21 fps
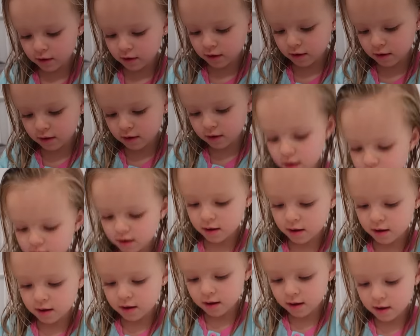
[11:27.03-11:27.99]
You can have one
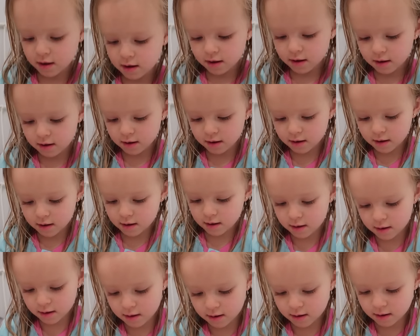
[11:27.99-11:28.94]
tomorrow because we
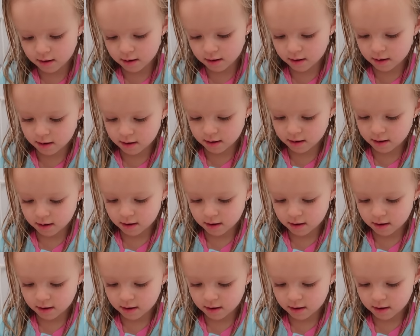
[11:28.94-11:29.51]
got to go